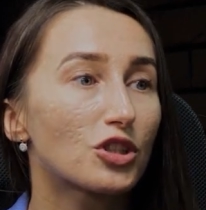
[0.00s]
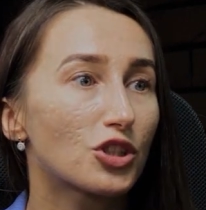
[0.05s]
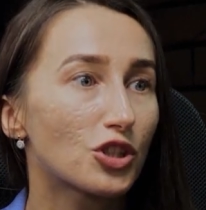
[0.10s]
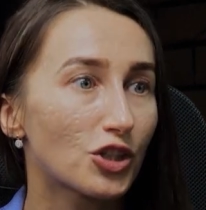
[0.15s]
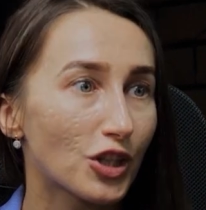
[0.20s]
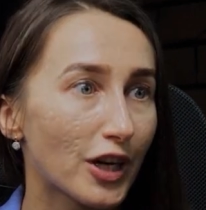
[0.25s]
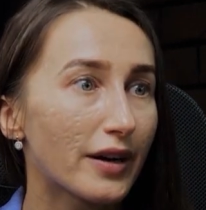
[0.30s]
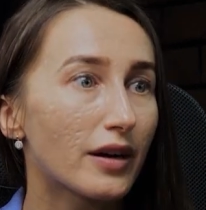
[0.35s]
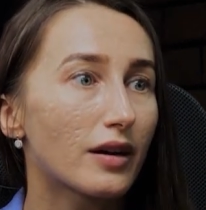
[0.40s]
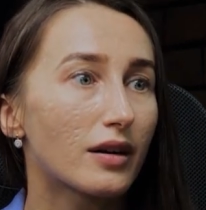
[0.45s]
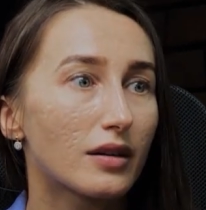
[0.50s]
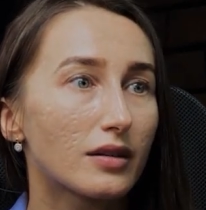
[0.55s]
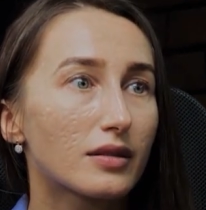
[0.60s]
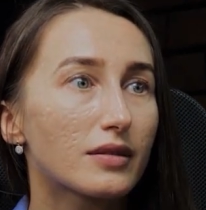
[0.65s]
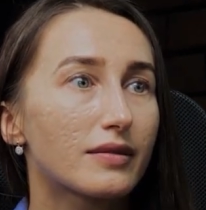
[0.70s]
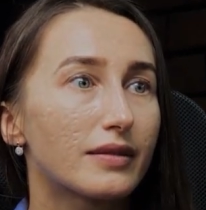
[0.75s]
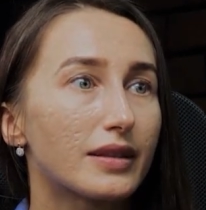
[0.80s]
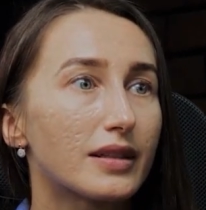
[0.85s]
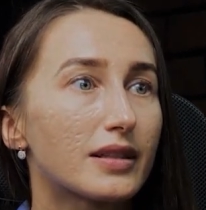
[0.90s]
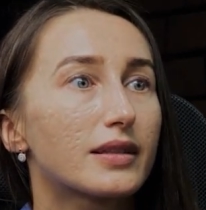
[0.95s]

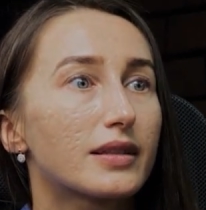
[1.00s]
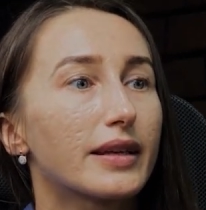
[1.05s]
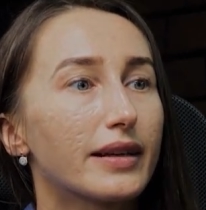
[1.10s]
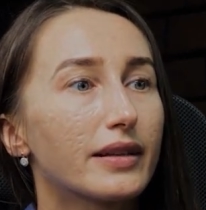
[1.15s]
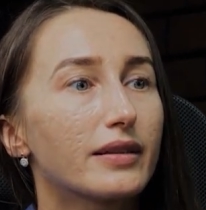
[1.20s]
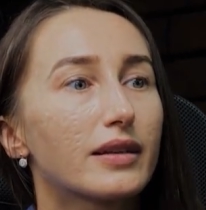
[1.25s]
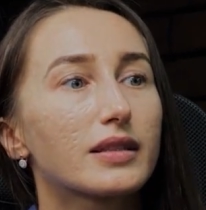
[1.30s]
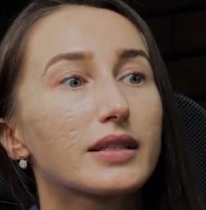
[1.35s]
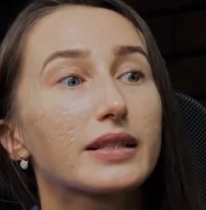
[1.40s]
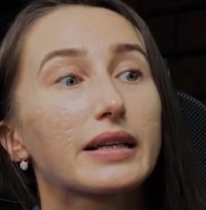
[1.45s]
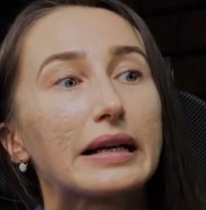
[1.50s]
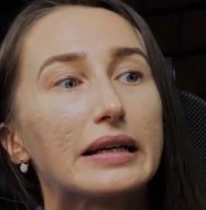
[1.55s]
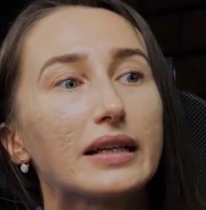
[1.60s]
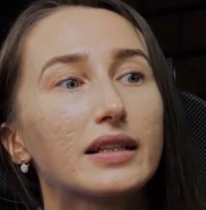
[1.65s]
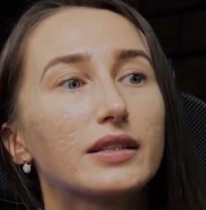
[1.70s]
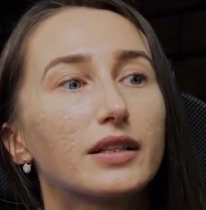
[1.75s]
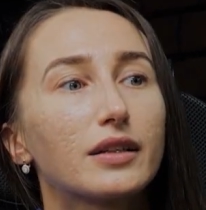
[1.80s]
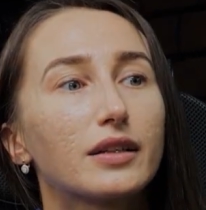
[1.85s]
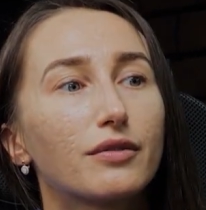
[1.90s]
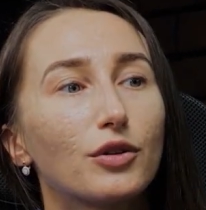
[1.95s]
shares the standard's
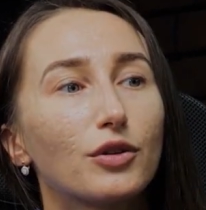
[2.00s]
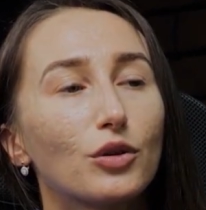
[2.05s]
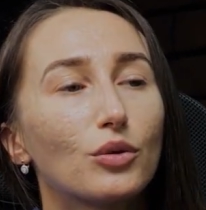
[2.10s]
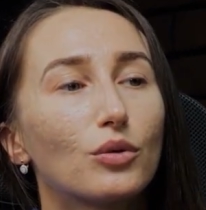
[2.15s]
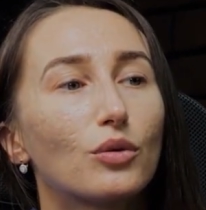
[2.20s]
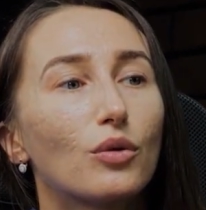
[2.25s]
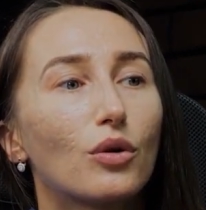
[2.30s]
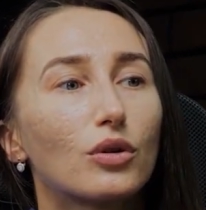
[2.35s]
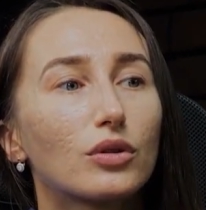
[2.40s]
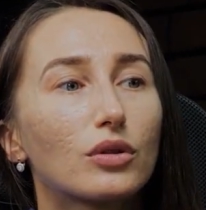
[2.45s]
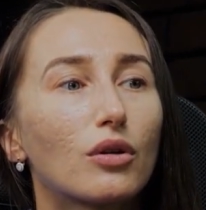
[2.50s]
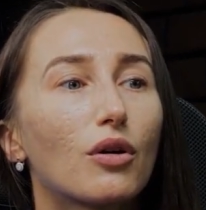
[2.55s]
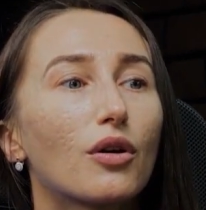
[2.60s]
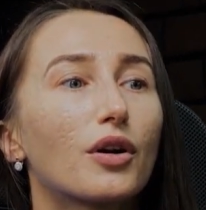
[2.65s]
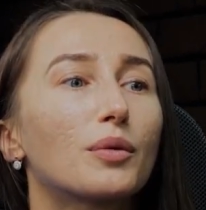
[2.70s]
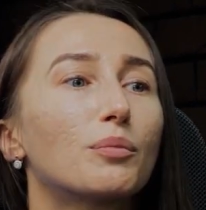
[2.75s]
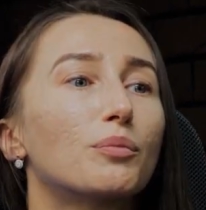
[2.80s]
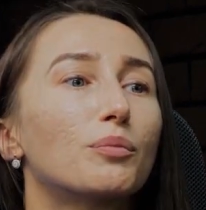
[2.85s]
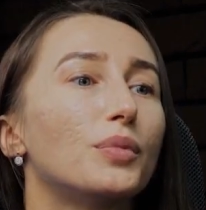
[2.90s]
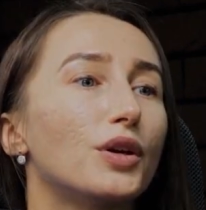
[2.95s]
holistic view on
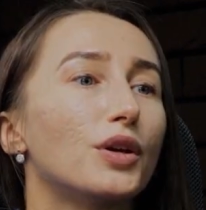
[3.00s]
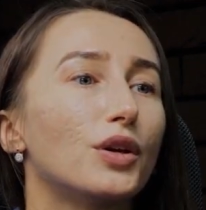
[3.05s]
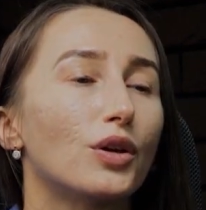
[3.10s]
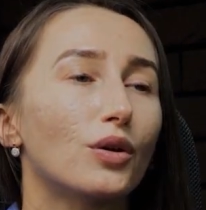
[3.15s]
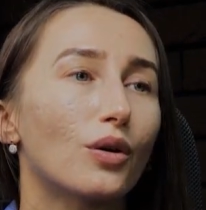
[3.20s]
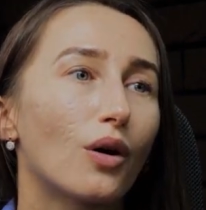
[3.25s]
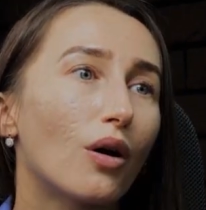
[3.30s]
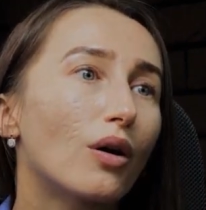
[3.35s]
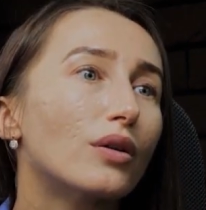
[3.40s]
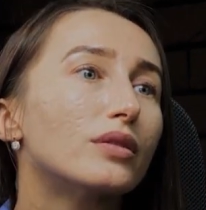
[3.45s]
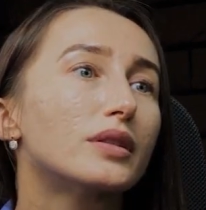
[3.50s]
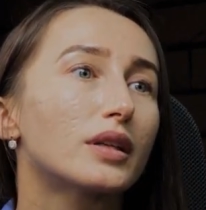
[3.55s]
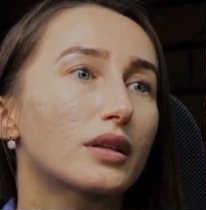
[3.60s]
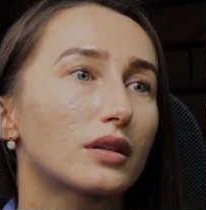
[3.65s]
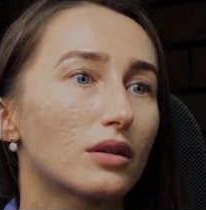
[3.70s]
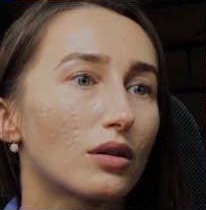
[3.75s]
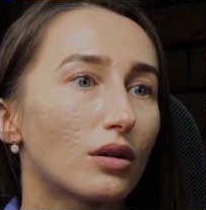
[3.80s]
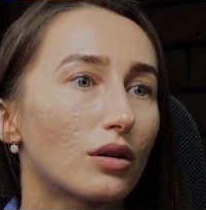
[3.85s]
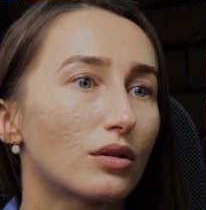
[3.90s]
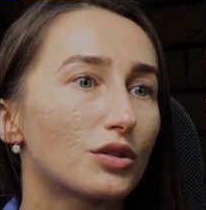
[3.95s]
going beyond
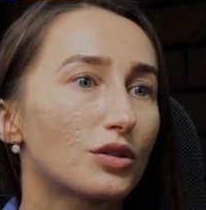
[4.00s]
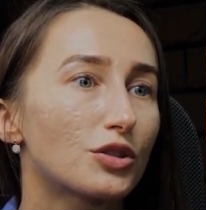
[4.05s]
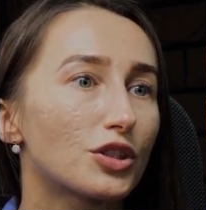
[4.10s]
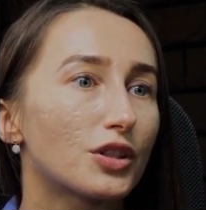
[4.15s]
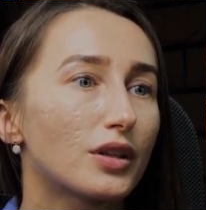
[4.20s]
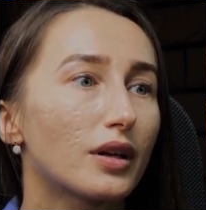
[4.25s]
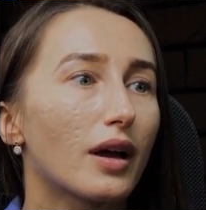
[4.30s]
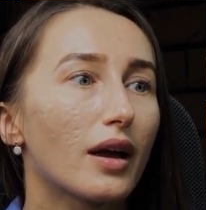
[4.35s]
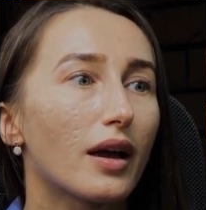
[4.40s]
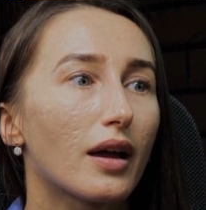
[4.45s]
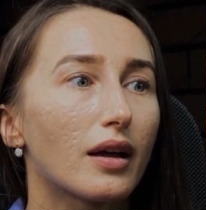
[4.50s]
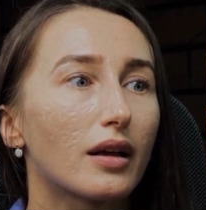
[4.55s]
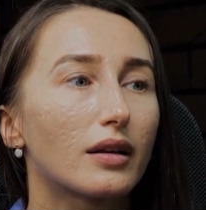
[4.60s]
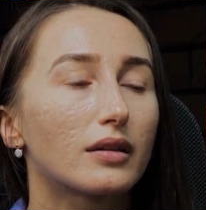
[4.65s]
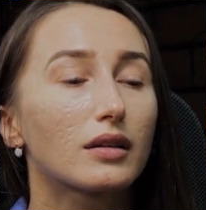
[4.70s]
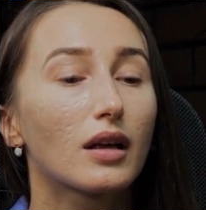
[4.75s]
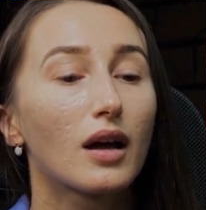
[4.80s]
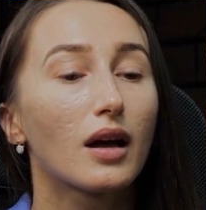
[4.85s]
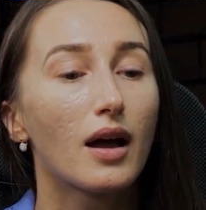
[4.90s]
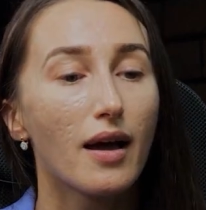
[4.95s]
technology
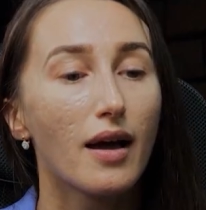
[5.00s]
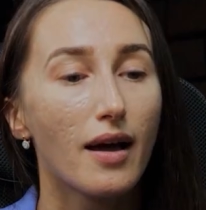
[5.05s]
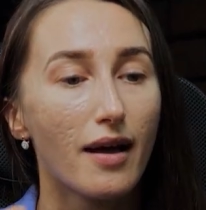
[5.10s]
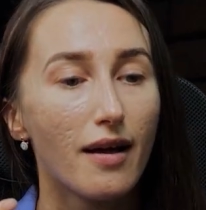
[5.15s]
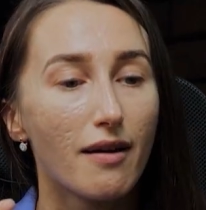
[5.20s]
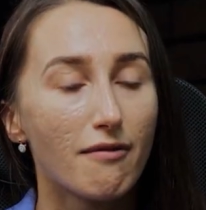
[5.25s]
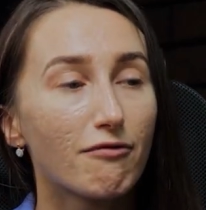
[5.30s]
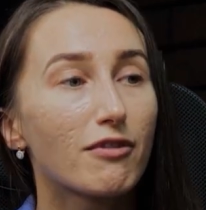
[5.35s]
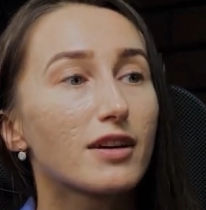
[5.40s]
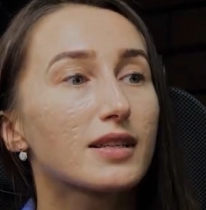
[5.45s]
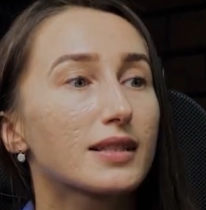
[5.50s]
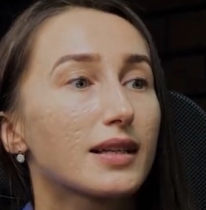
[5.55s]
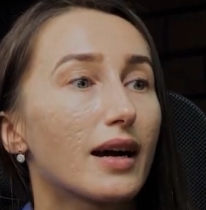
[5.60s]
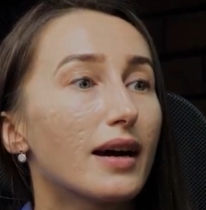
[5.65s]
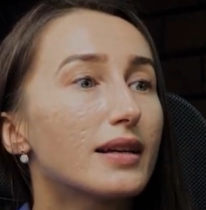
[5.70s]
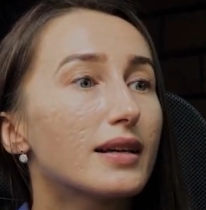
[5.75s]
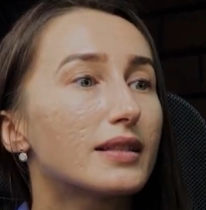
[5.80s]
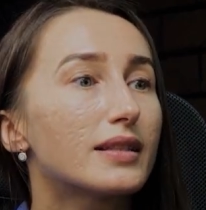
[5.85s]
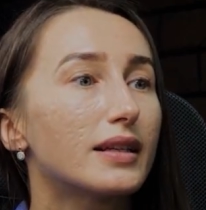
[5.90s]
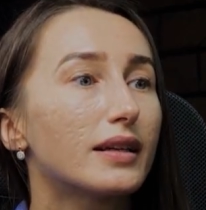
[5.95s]
and
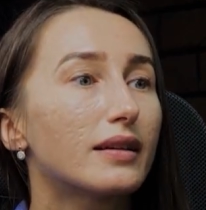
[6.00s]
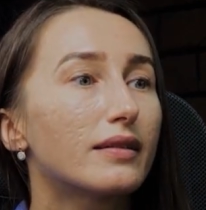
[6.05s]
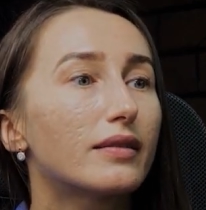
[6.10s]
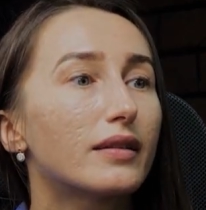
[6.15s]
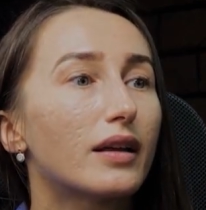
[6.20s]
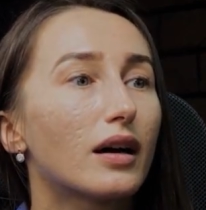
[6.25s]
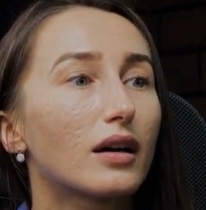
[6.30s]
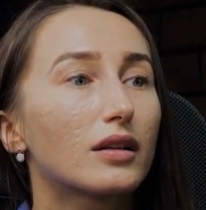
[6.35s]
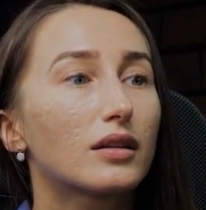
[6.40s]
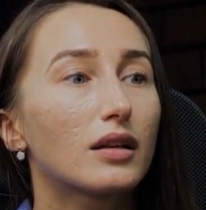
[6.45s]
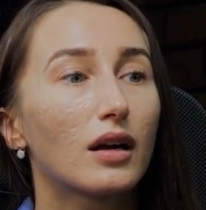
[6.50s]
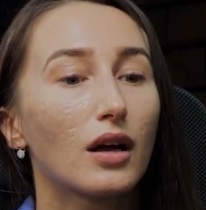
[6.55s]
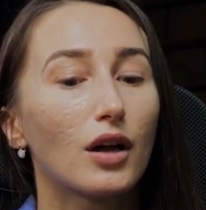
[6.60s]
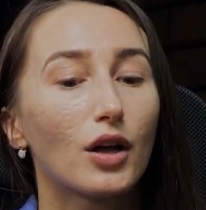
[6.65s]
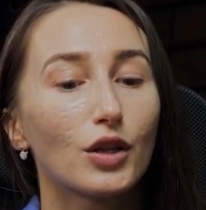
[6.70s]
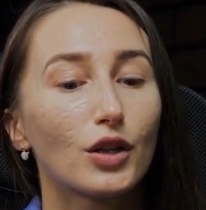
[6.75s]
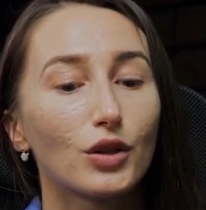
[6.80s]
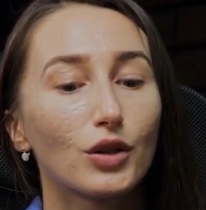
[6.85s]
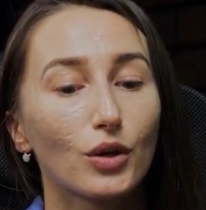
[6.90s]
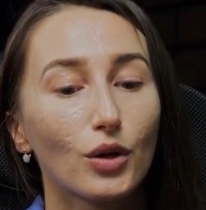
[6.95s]
emphasizing that
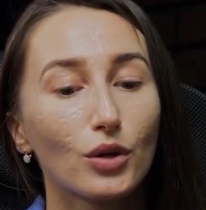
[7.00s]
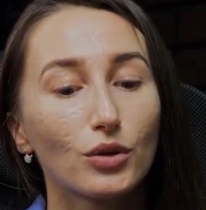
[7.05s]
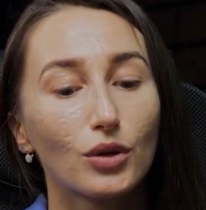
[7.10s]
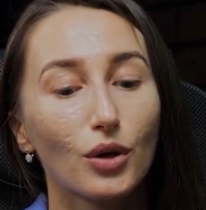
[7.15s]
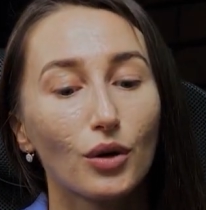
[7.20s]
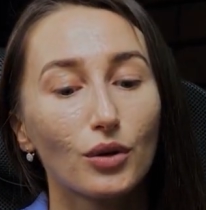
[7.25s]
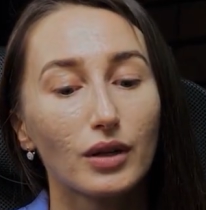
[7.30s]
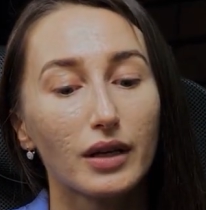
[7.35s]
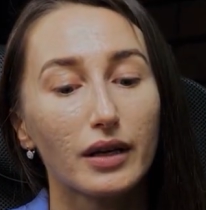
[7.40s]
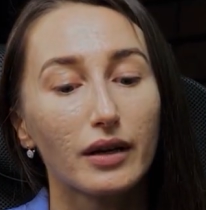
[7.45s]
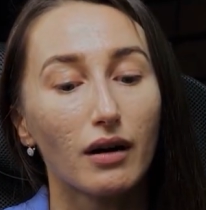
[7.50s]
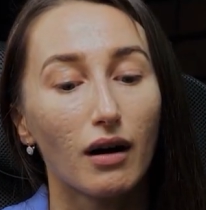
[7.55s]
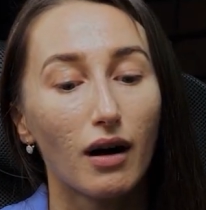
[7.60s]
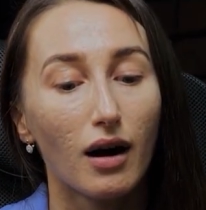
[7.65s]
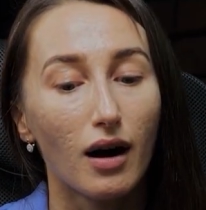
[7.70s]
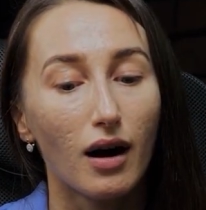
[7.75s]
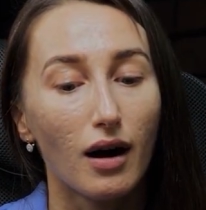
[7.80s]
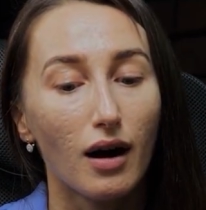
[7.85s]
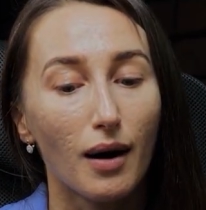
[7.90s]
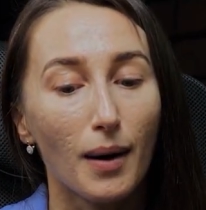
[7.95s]
not only
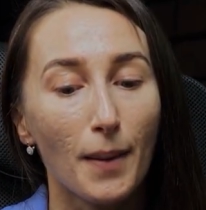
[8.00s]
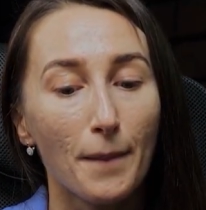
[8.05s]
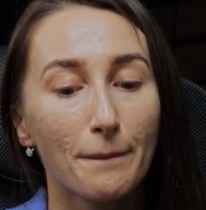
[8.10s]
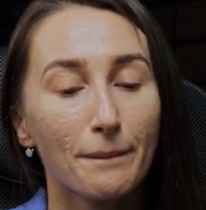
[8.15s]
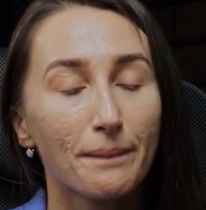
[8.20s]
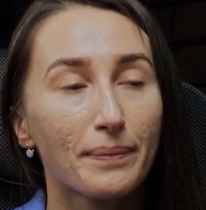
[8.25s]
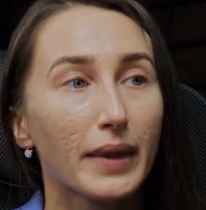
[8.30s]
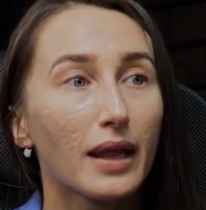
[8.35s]
are